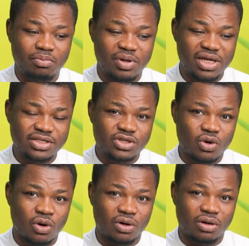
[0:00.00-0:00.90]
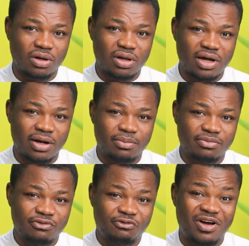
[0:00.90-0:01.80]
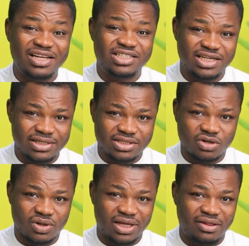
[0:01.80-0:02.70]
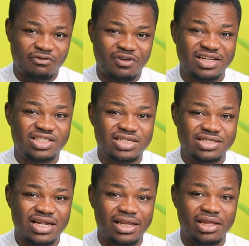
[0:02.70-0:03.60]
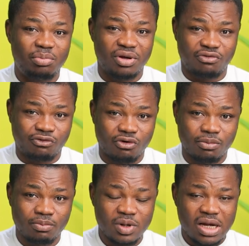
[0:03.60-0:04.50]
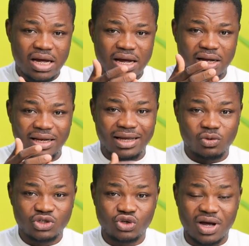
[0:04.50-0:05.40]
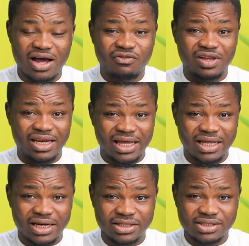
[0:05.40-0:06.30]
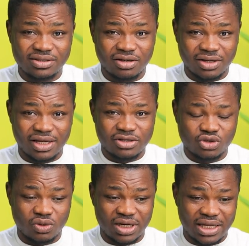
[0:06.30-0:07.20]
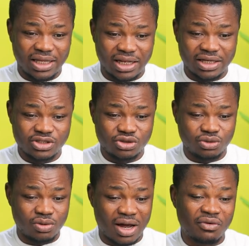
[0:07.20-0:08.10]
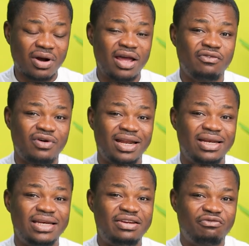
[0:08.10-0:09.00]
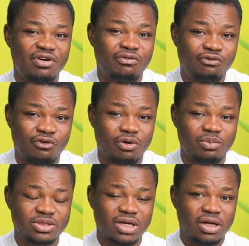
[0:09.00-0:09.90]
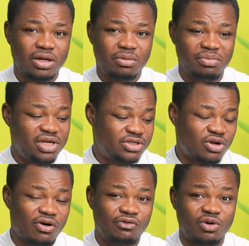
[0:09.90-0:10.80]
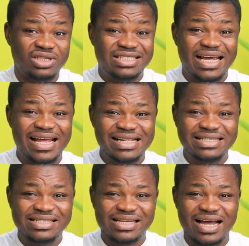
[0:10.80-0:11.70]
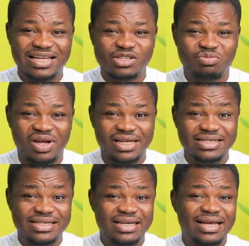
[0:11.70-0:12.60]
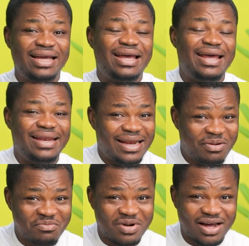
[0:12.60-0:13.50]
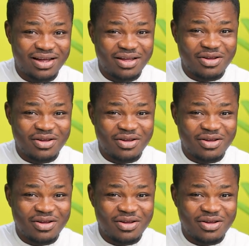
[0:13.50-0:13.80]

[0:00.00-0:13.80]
based on um, functions, okay, the functions that they perform, unlike what you have in English, okay. So in English, you arrive at the different forms based off on tense, aspects, and number.